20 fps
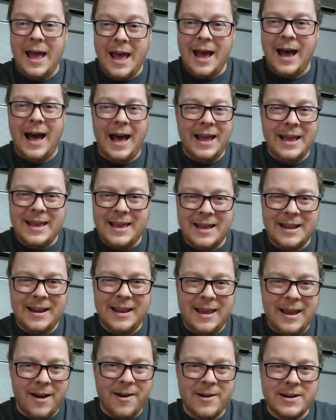I can
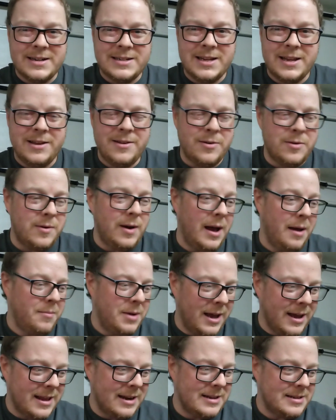guarantee you, I'm
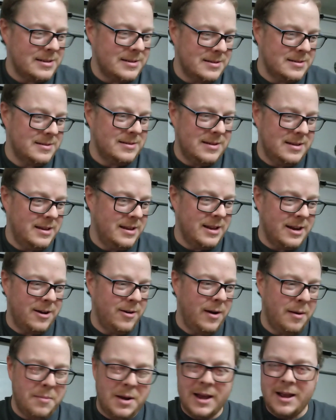not
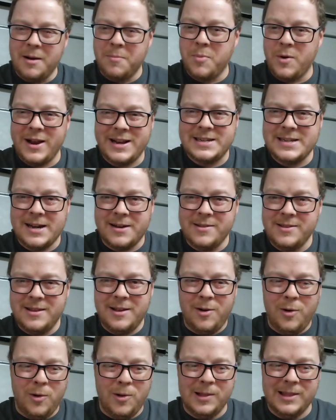gonna break down the
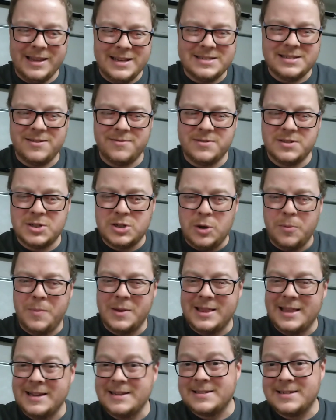whole list of stupid
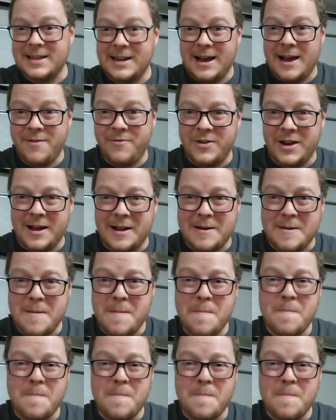things that I've done.